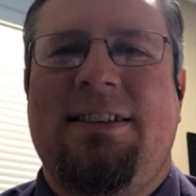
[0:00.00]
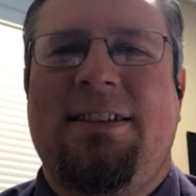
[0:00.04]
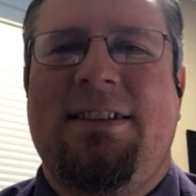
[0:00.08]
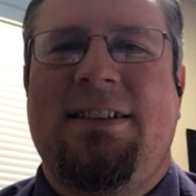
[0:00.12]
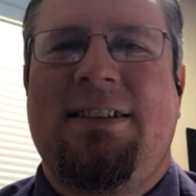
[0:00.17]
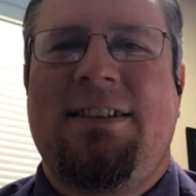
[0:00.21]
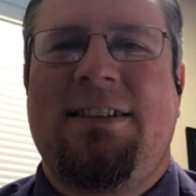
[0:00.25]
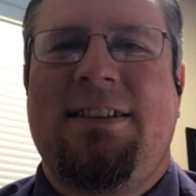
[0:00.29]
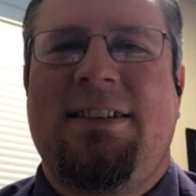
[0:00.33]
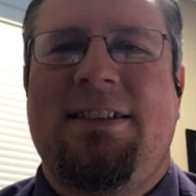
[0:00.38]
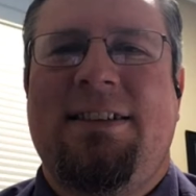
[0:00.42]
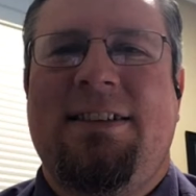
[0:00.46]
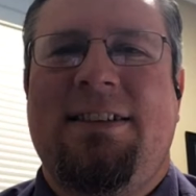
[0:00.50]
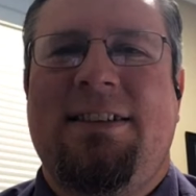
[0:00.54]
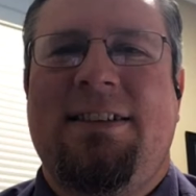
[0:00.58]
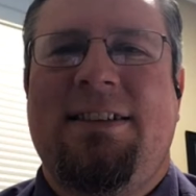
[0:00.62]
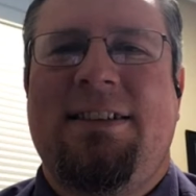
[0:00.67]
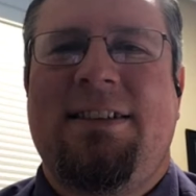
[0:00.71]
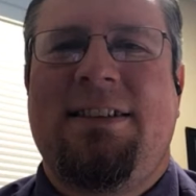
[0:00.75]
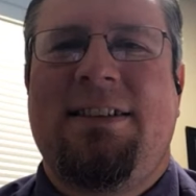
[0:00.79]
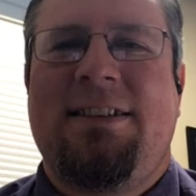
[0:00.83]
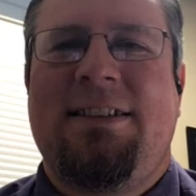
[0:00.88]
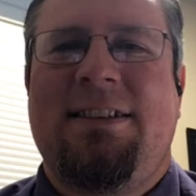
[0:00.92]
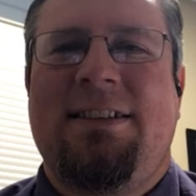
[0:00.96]

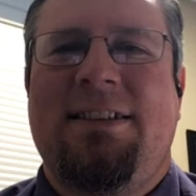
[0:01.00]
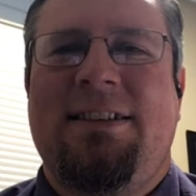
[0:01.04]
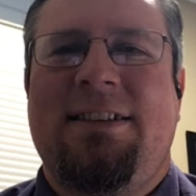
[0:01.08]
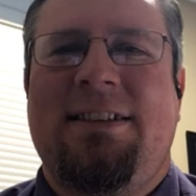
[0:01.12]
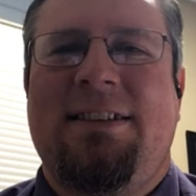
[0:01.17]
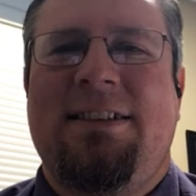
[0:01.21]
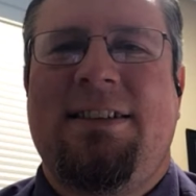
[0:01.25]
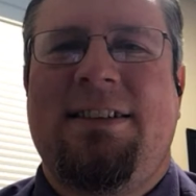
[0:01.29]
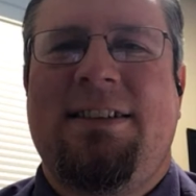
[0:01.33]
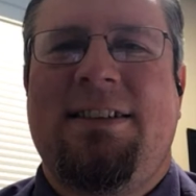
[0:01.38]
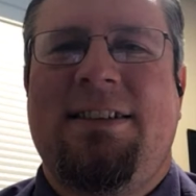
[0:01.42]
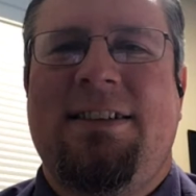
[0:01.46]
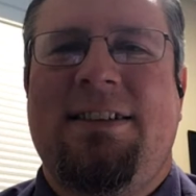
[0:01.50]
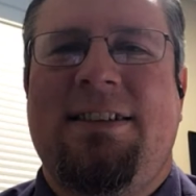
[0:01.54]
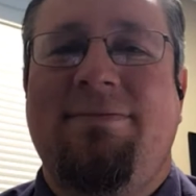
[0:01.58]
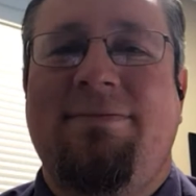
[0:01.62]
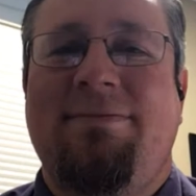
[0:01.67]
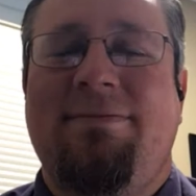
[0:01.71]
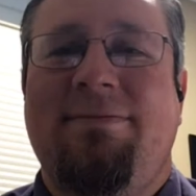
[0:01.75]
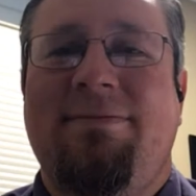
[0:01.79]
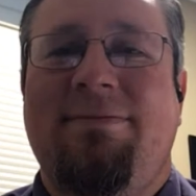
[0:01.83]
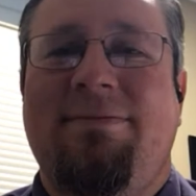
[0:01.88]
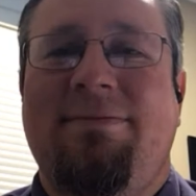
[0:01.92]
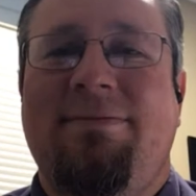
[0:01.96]

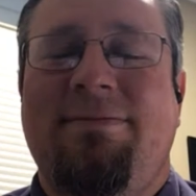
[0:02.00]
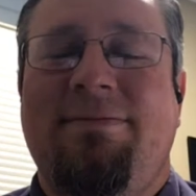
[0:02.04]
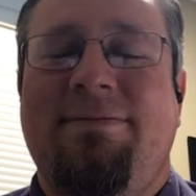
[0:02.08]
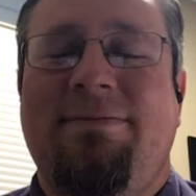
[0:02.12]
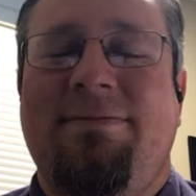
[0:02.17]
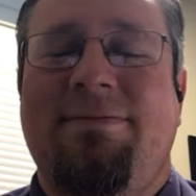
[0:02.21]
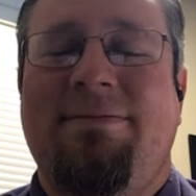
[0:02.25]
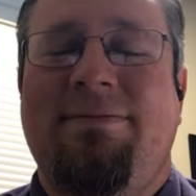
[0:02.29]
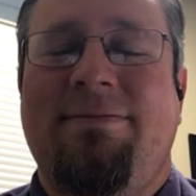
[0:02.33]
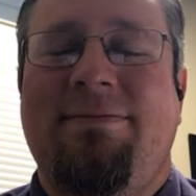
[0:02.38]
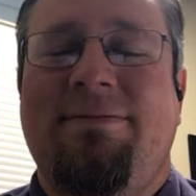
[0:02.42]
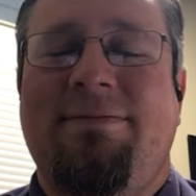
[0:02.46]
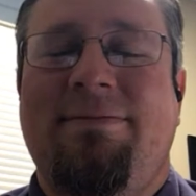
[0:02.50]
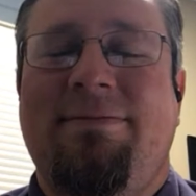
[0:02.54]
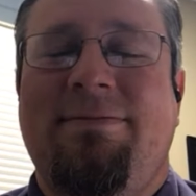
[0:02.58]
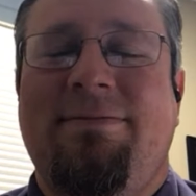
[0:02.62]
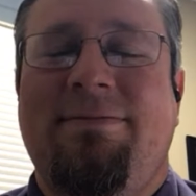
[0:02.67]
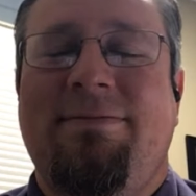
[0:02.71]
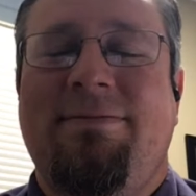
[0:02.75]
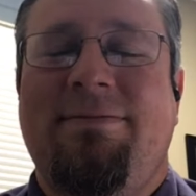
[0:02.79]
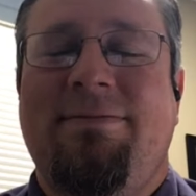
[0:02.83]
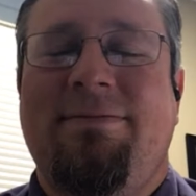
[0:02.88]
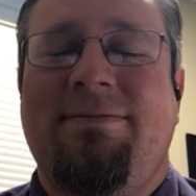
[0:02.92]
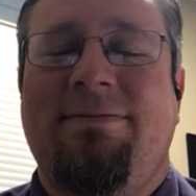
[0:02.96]

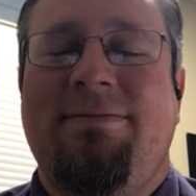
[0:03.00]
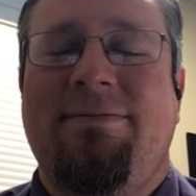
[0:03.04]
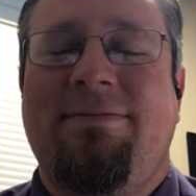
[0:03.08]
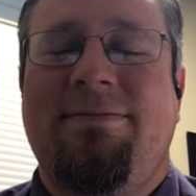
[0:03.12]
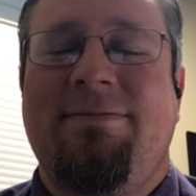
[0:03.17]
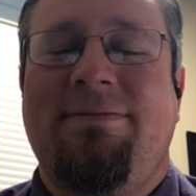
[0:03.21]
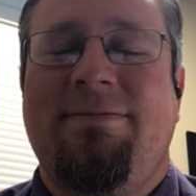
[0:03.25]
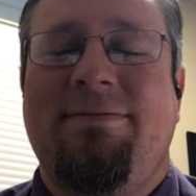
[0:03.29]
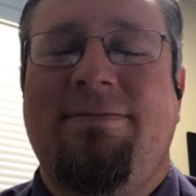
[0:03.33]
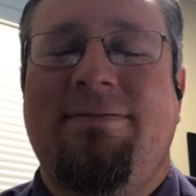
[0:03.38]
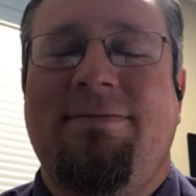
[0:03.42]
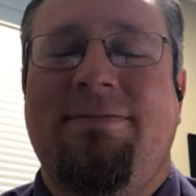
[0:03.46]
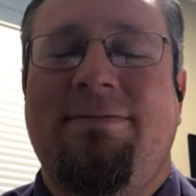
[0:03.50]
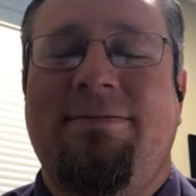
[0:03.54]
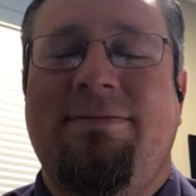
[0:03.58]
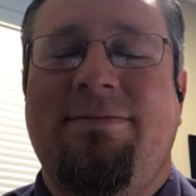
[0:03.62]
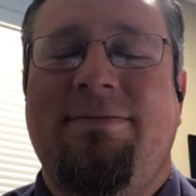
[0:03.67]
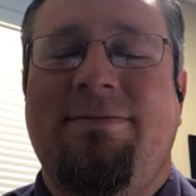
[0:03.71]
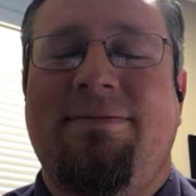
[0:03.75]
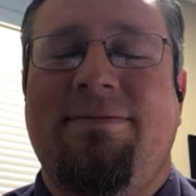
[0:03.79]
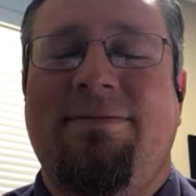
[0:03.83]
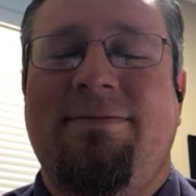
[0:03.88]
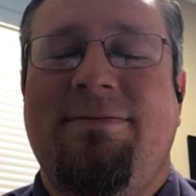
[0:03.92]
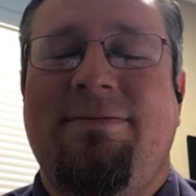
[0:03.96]

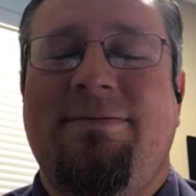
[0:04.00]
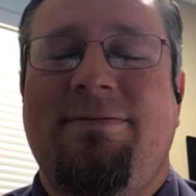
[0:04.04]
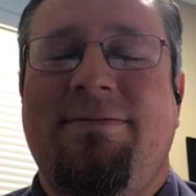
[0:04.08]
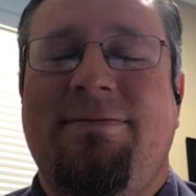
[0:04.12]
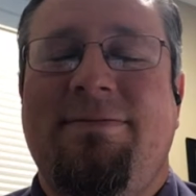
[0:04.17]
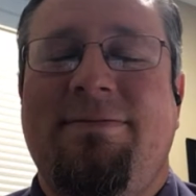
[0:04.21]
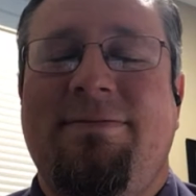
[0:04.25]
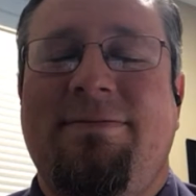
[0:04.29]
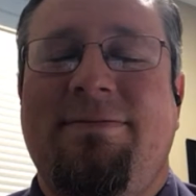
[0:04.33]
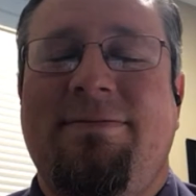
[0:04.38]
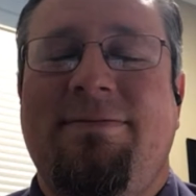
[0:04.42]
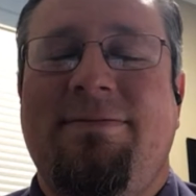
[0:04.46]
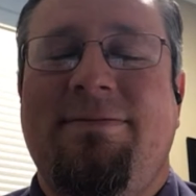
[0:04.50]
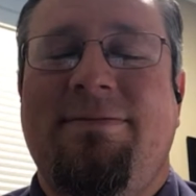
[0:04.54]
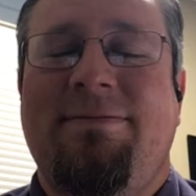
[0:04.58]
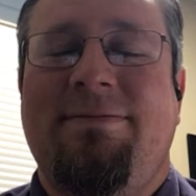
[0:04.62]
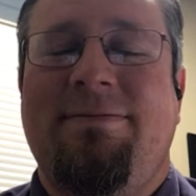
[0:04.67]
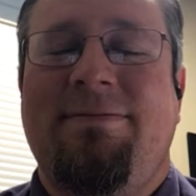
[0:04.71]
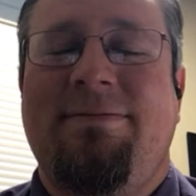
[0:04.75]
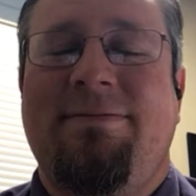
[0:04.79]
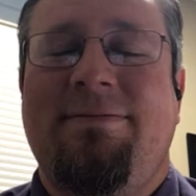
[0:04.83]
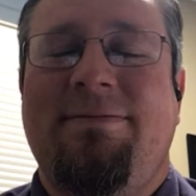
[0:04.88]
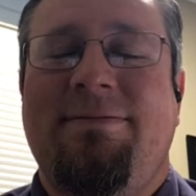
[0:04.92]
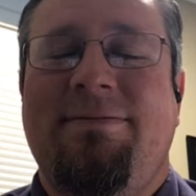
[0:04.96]

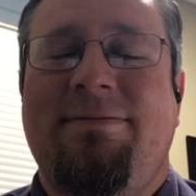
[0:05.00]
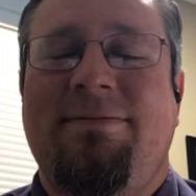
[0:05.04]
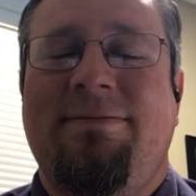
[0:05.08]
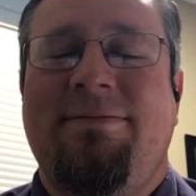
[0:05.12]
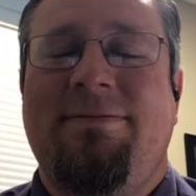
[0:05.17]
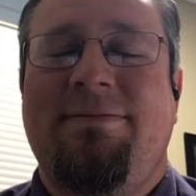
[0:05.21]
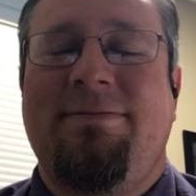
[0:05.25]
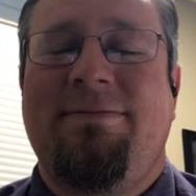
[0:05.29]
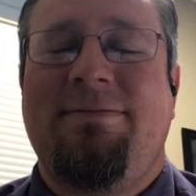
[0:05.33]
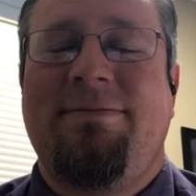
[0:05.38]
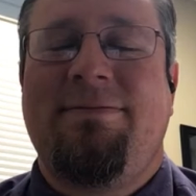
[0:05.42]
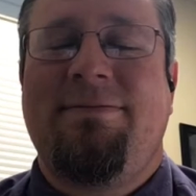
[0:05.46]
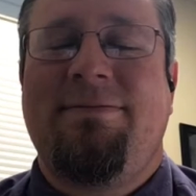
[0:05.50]
[no speech]